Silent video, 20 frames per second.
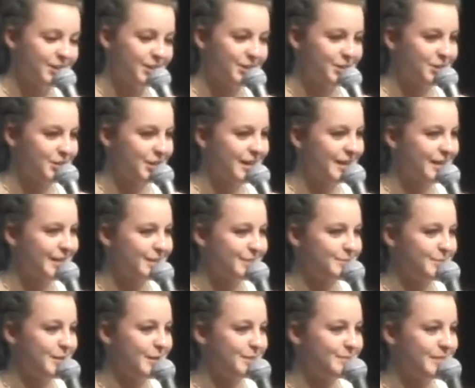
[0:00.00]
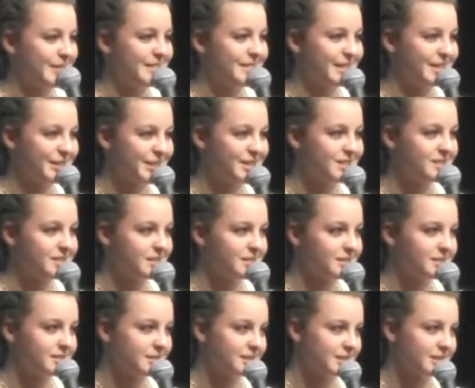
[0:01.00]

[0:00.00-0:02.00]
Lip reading: know the Train in the Mall by Dillard's?